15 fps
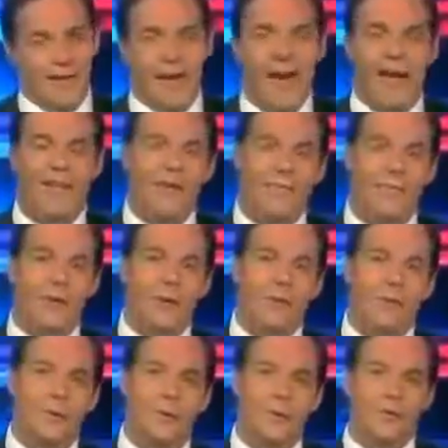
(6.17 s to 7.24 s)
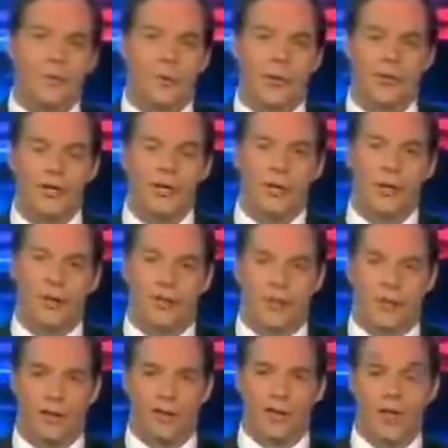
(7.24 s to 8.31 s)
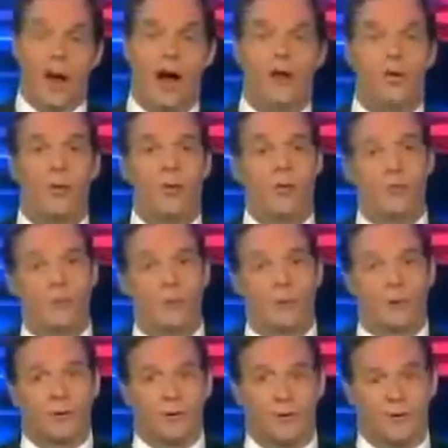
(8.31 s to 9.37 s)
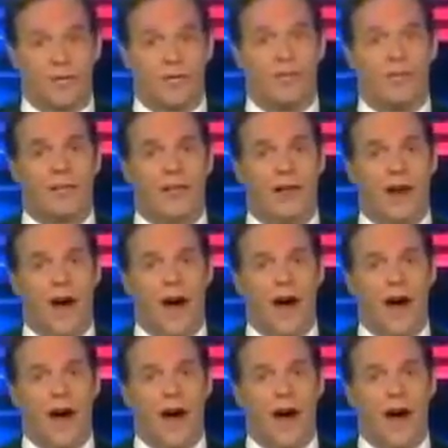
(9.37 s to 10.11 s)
and actually reproduce what you are thinking onto a computer screen